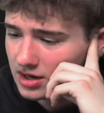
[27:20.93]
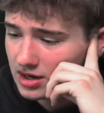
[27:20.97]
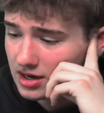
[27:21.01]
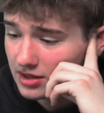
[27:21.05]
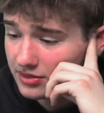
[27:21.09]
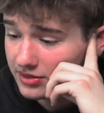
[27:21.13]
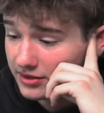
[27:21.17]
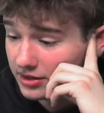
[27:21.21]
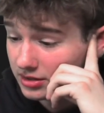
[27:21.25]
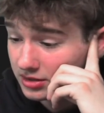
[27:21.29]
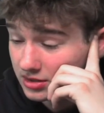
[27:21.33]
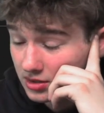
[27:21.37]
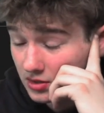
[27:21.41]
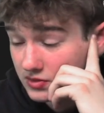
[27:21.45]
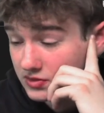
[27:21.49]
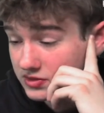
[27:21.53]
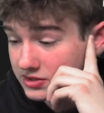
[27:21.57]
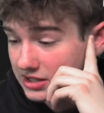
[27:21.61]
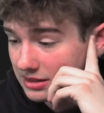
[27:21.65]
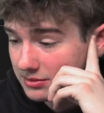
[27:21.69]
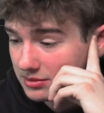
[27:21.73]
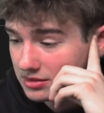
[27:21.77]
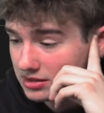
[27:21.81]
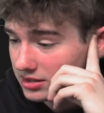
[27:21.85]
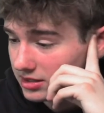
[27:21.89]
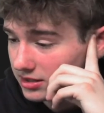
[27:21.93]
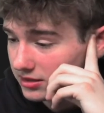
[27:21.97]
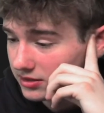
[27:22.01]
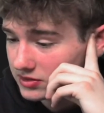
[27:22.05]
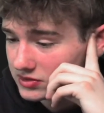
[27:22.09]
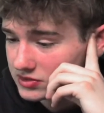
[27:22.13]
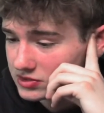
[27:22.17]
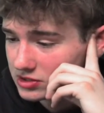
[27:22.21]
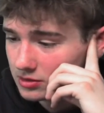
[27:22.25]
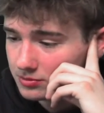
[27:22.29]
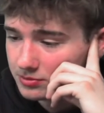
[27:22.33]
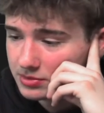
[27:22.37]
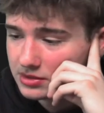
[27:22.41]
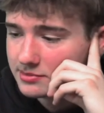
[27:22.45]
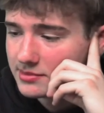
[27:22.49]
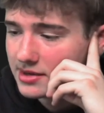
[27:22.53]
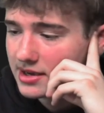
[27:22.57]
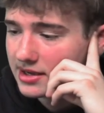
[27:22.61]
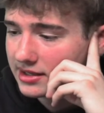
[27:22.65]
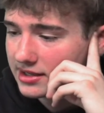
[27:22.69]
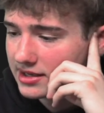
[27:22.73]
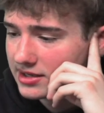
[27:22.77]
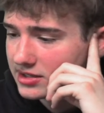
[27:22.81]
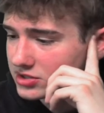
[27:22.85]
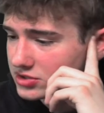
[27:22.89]
There goes Damian Harris, so be
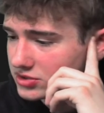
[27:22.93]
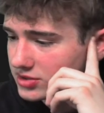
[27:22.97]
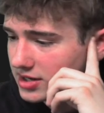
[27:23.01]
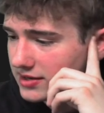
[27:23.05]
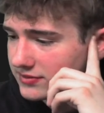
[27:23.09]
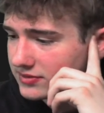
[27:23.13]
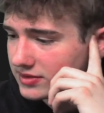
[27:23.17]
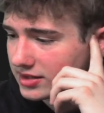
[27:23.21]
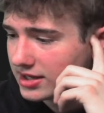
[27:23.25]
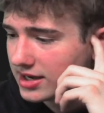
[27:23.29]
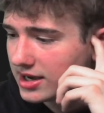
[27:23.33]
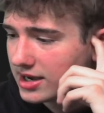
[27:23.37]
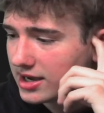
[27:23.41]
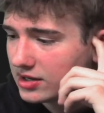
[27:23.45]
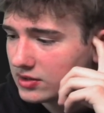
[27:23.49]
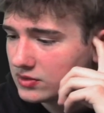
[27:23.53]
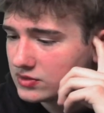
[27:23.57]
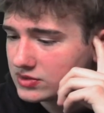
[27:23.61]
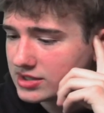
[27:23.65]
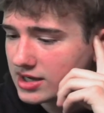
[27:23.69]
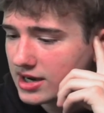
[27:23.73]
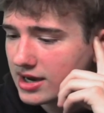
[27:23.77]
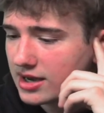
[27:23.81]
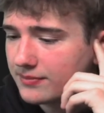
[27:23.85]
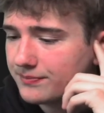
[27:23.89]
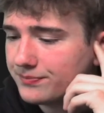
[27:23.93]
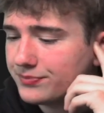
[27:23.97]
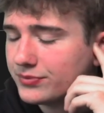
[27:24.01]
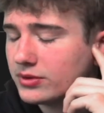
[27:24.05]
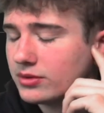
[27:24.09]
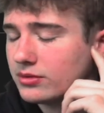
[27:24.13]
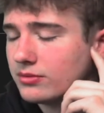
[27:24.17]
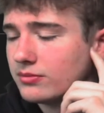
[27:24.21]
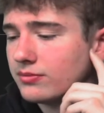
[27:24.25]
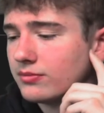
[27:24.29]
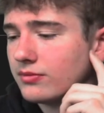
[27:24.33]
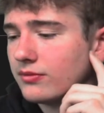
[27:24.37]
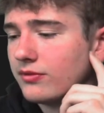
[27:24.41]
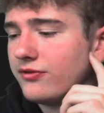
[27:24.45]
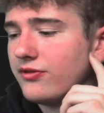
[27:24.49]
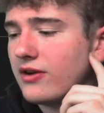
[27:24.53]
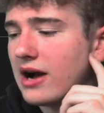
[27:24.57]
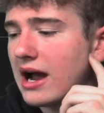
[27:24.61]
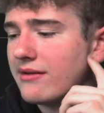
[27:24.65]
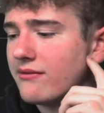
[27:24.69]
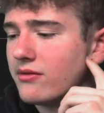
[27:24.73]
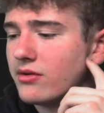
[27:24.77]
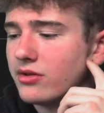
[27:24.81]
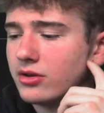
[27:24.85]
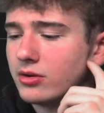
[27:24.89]
my guest. Draft a guy who's got
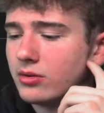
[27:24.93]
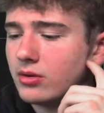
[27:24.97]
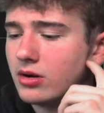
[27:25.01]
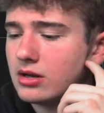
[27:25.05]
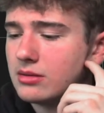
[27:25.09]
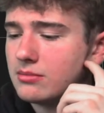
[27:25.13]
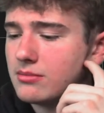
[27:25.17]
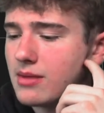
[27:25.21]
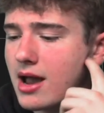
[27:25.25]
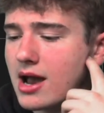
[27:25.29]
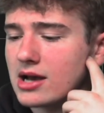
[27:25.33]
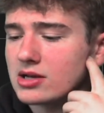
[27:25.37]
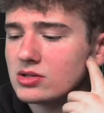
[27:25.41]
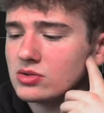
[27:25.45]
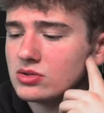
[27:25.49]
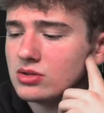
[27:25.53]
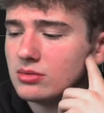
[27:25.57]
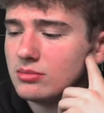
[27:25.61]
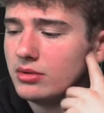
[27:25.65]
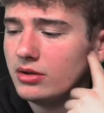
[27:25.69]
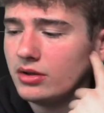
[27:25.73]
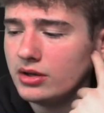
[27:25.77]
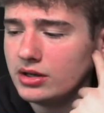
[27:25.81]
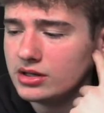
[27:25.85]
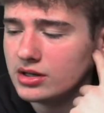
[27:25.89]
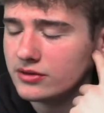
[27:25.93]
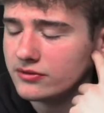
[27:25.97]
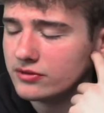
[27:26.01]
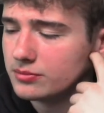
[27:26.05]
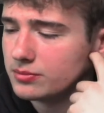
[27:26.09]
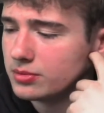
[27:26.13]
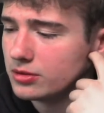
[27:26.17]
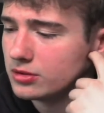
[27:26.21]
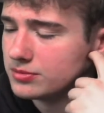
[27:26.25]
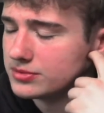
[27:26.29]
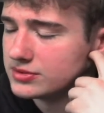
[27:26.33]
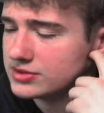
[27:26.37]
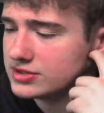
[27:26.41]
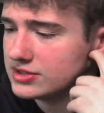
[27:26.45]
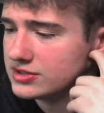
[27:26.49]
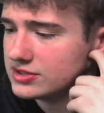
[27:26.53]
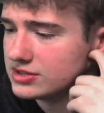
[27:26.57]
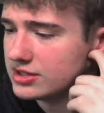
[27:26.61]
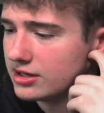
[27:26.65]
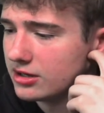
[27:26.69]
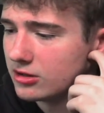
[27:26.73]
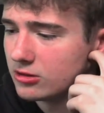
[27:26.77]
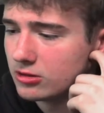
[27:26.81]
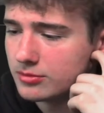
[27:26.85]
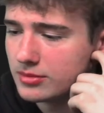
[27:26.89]
5 other running backs with a million different purposes
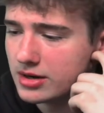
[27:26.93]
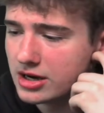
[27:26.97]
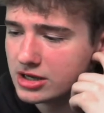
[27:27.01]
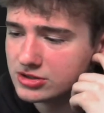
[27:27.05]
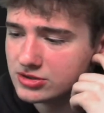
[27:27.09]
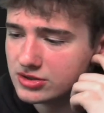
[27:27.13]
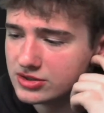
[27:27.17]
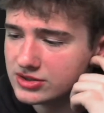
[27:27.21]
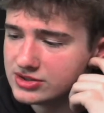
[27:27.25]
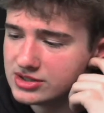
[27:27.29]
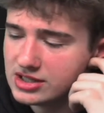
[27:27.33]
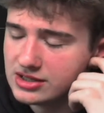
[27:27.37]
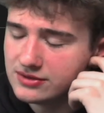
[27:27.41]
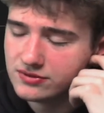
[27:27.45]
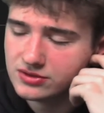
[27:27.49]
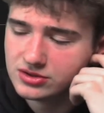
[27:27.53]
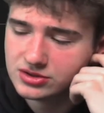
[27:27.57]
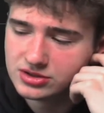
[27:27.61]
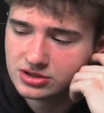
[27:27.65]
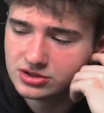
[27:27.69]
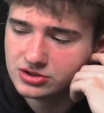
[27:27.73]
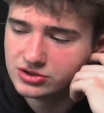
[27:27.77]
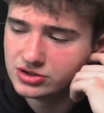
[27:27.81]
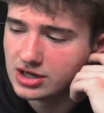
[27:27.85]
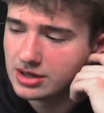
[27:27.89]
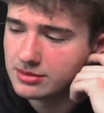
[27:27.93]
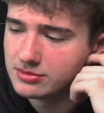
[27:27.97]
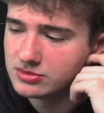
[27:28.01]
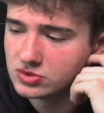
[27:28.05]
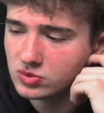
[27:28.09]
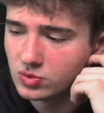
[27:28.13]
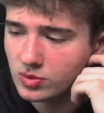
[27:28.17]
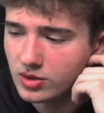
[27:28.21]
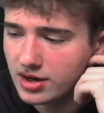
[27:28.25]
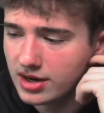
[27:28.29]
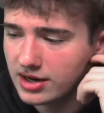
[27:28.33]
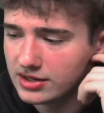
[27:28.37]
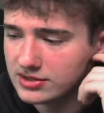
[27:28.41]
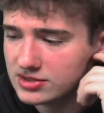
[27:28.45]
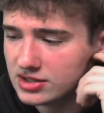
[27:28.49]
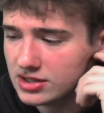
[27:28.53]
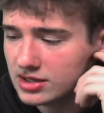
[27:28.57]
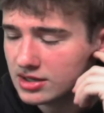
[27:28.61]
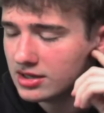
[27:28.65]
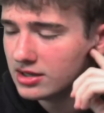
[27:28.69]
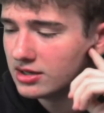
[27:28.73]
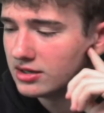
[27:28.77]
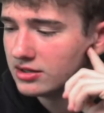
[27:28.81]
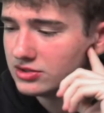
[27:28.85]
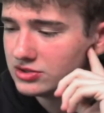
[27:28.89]
there. Ramondre Stevenson, James White,
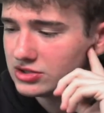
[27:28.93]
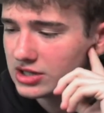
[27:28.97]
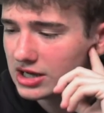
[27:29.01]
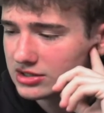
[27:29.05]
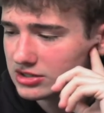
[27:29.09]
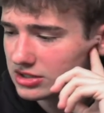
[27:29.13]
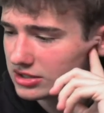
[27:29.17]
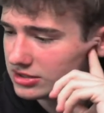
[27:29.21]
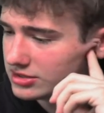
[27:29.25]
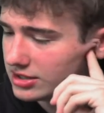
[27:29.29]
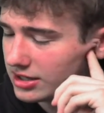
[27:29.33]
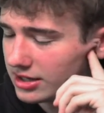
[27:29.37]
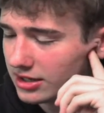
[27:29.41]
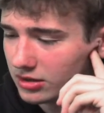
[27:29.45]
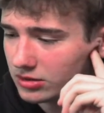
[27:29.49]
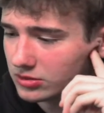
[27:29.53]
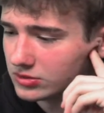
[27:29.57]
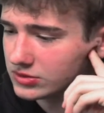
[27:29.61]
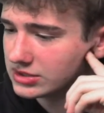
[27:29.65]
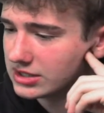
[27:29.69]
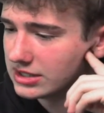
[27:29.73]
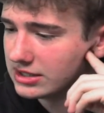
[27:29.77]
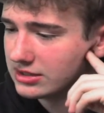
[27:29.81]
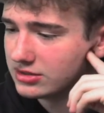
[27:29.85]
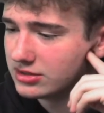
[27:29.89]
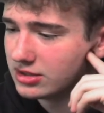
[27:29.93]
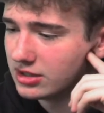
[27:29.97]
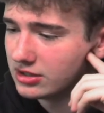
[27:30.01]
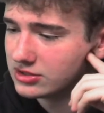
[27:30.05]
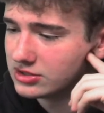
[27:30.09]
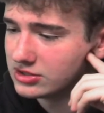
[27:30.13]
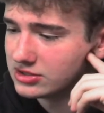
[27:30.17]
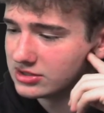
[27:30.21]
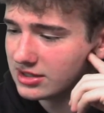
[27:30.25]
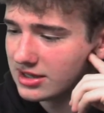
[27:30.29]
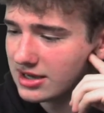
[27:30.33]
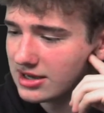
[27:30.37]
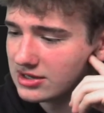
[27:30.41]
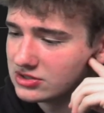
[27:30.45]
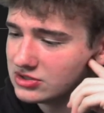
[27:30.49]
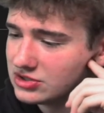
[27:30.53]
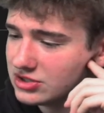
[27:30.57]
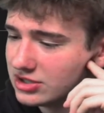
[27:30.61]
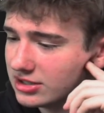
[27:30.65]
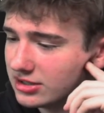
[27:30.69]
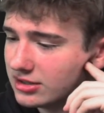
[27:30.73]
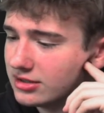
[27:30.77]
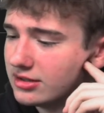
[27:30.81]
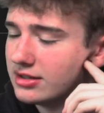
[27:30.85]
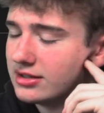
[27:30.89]
J.J. Taylor was getting touches last
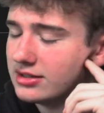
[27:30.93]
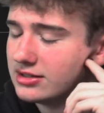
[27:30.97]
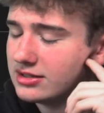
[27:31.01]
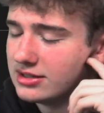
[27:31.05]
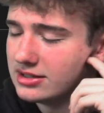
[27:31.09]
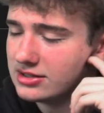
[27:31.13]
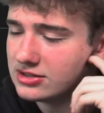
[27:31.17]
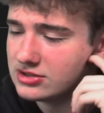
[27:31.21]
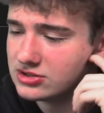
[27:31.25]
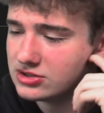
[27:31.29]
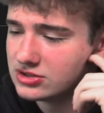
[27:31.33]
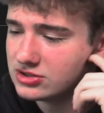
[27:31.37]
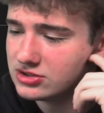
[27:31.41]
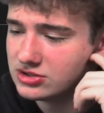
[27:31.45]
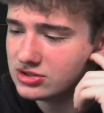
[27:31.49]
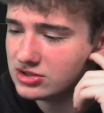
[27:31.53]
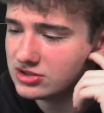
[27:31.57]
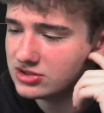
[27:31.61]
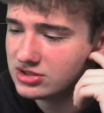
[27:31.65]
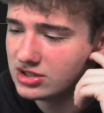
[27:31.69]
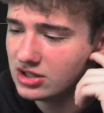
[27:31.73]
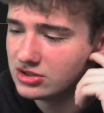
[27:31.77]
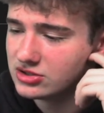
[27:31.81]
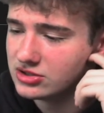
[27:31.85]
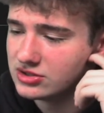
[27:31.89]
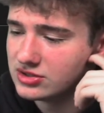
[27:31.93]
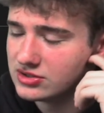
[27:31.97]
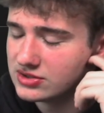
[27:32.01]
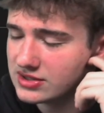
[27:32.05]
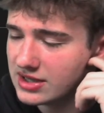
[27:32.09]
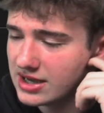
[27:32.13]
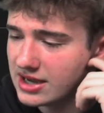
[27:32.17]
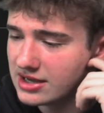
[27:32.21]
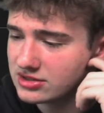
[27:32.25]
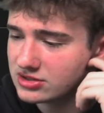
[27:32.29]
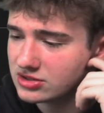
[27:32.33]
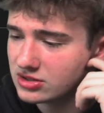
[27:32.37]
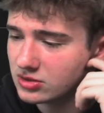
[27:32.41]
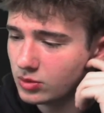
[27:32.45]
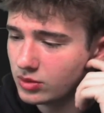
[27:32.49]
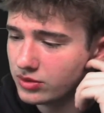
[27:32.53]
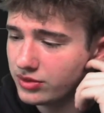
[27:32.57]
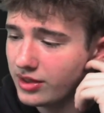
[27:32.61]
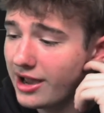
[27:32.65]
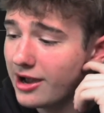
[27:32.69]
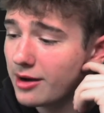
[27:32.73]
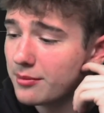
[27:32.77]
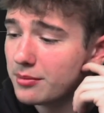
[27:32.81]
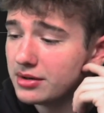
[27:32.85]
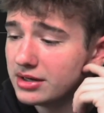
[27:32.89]
year. It's just such a disaster with
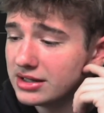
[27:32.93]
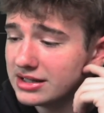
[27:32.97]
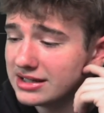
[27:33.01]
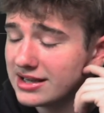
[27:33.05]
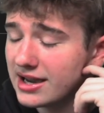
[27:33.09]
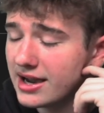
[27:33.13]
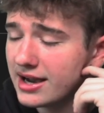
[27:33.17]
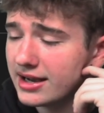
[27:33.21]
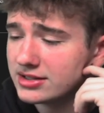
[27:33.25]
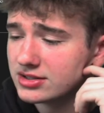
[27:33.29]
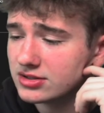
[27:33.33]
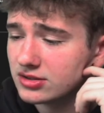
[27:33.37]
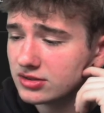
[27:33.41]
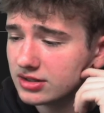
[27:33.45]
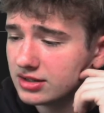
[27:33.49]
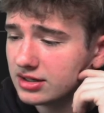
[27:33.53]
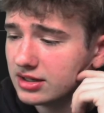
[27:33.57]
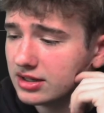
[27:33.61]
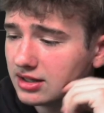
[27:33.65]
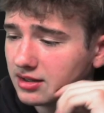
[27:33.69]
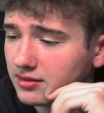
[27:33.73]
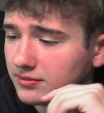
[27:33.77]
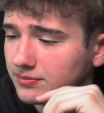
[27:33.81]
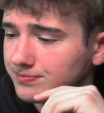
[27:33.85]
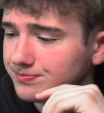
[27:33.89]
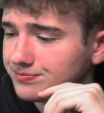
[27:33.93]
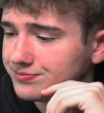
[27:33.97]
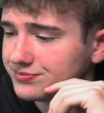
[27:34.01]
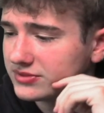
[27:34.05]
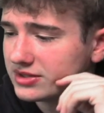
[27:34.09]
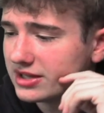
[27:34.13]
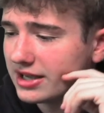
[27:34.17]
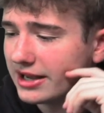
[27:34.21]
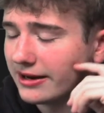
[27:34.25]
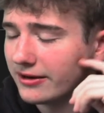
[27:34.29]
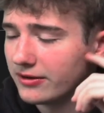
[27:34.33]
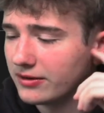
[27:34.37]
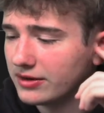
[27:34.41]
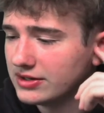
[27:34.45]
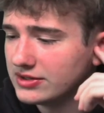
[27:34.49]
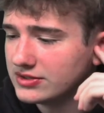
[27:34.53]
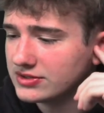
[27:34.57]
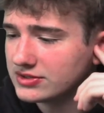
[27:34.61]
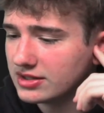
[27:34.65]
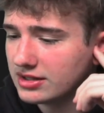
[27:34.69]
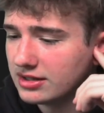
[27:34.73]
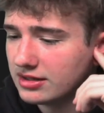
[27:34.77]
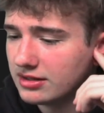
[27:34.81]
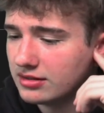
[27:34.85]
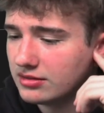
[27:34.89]
how many guys are getting
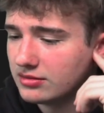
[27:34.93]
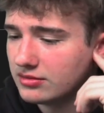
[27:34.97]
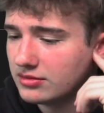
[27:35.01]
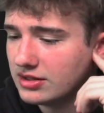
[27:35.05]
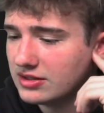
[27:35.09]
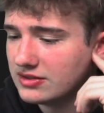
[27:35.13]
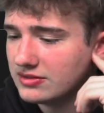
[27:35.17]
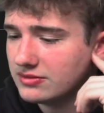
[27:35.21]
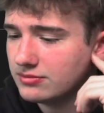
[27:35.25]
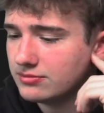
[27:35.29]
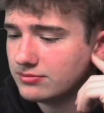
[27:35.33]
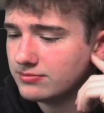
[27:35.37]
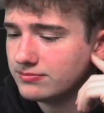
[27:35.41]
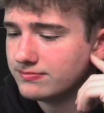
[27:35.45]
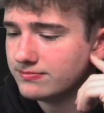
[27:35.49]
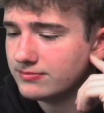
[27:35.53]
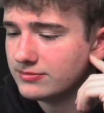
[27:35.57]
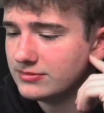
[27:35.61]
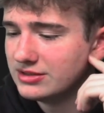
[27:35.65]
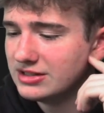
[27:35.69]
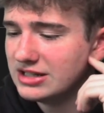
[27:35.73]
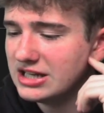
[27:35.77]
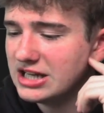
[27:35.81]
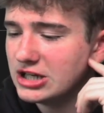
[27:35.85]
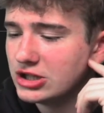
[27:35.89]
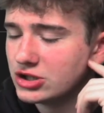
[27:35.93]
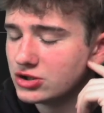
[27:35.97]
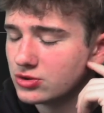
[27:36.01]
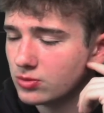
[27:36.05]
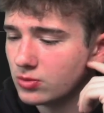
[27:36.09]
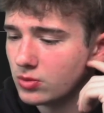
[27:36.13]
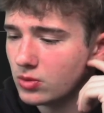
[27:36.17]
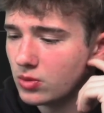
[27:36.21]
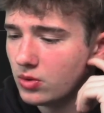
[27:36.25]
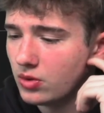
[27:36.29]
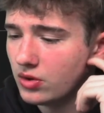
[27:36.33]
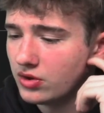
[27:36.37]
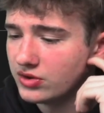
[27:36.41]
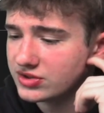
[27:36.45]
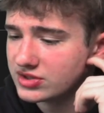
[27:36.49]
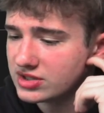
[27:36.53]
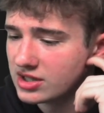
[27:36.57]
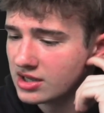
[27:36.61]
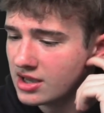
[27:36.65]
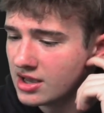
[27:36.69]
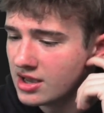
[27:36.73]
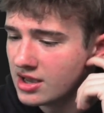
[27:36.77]
carries and niche roles